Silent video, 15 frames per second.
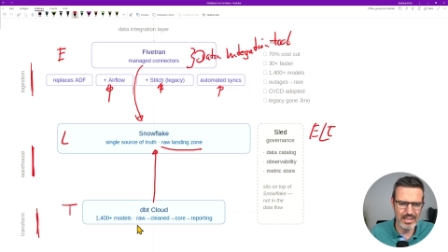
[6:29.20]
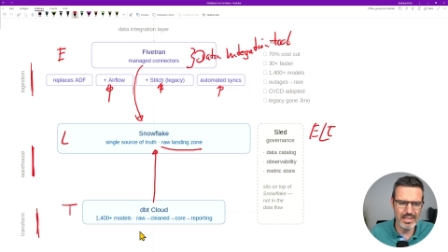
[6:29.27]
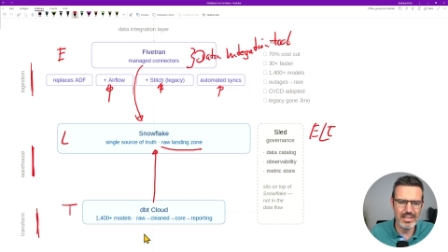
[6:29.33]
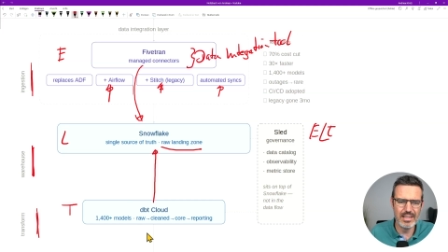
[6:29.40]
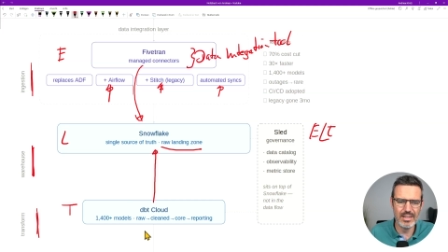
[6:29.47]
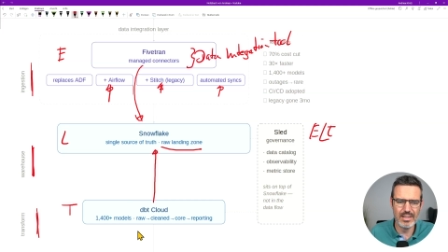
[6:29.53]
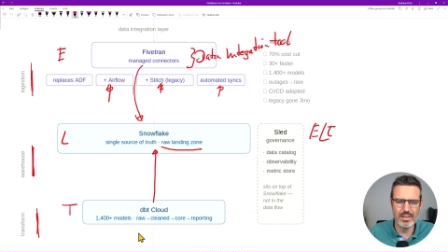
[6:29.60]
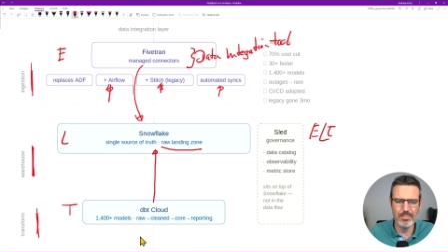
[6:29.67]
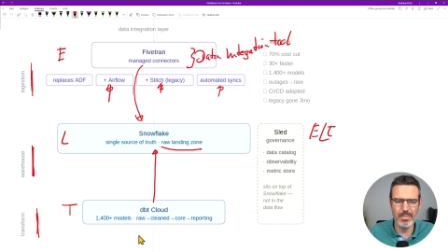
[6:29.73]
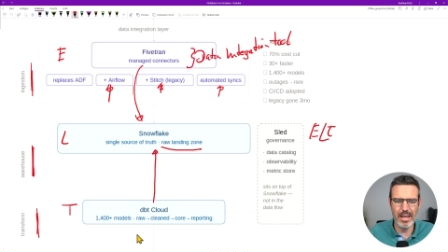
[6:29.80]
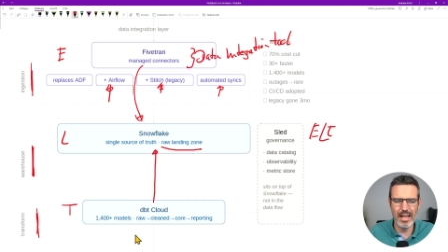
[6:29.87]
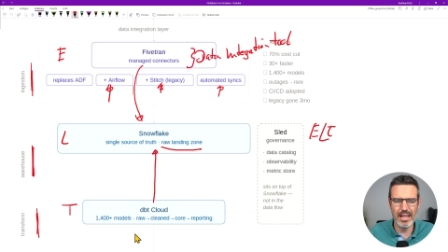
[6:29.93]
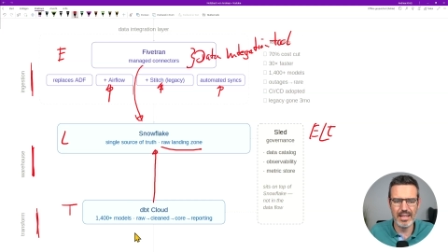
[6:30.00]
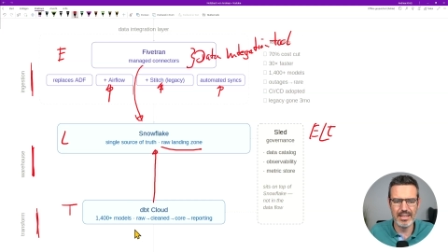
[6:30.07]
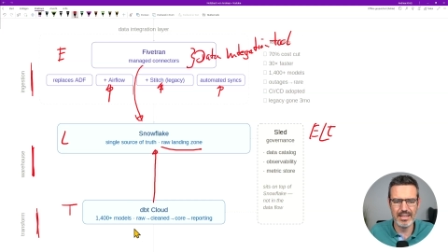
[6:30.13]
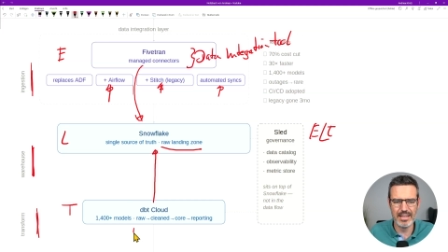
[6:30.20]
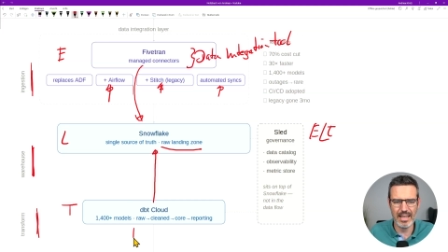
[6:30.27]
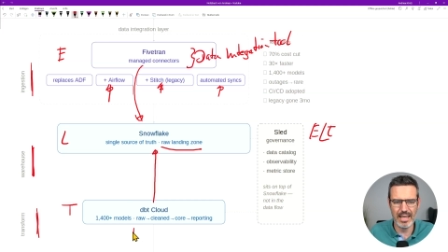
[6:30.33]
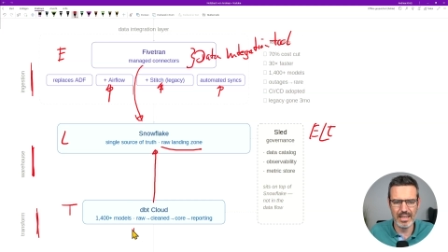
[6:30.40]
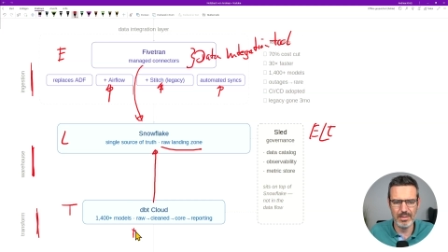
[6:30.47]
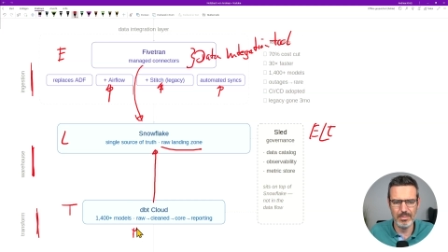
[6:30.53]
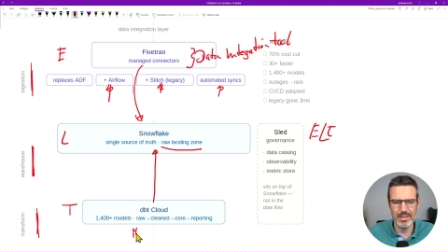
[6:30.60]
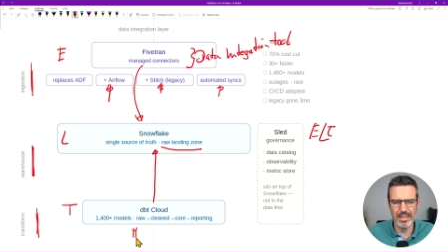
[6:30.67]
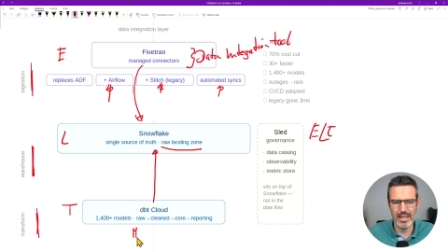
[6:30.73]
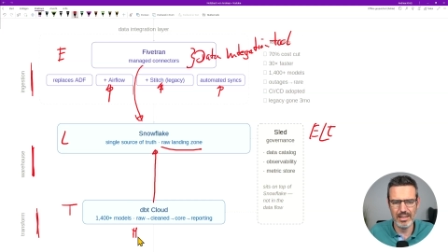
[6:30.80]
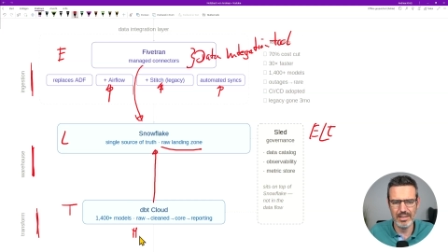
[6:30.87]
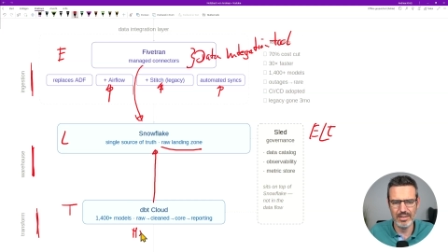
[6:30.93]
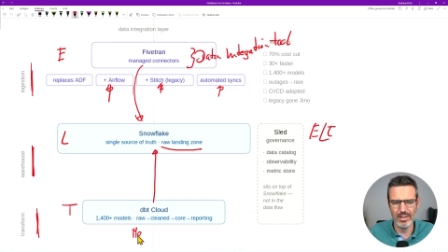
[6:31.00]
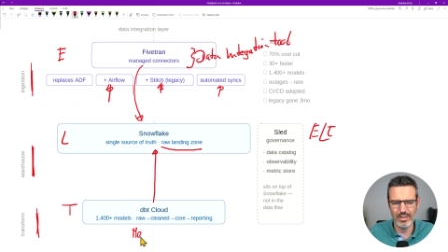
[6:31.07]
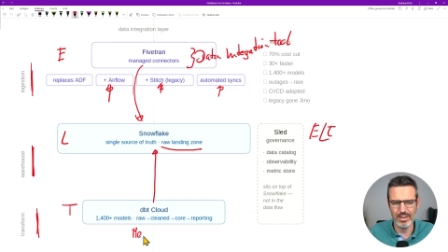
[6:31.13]
smells like a
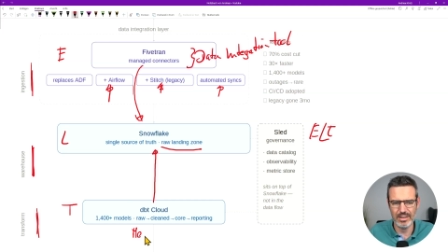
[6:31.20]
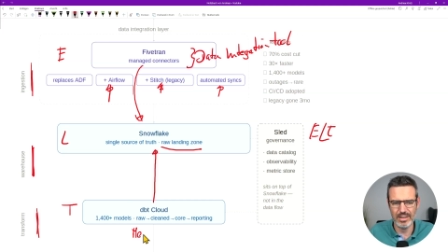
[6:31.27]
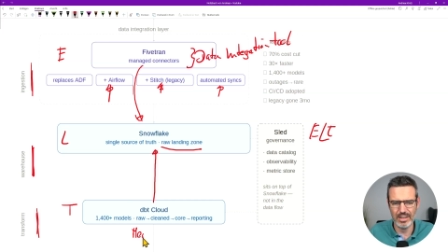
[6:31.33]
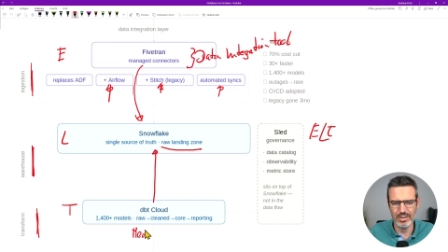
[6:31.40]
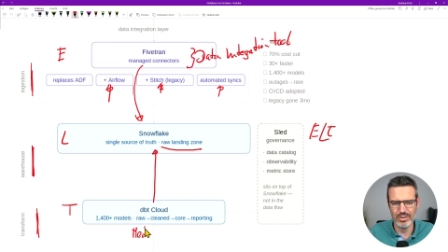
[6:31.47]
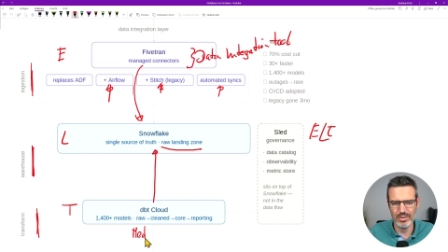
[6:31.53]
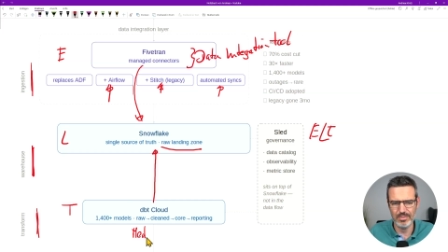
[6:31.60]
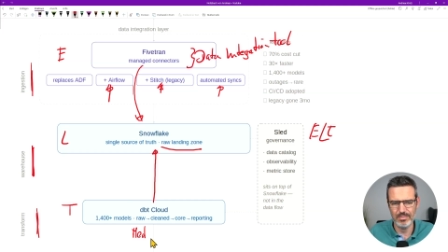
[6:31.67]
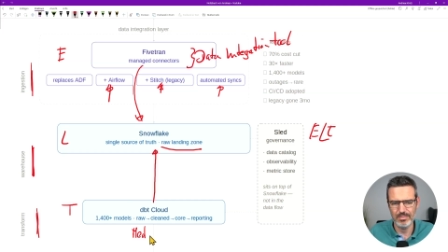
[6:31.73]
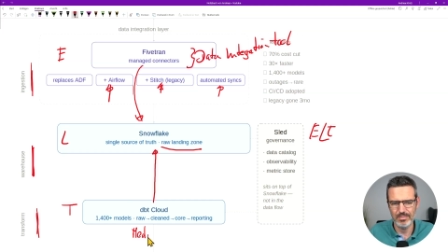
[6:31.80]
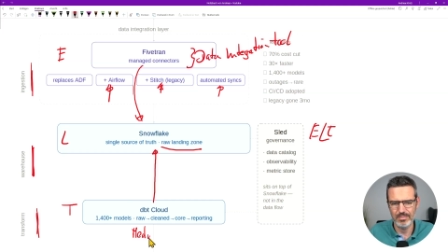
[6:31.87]
medallion architecture.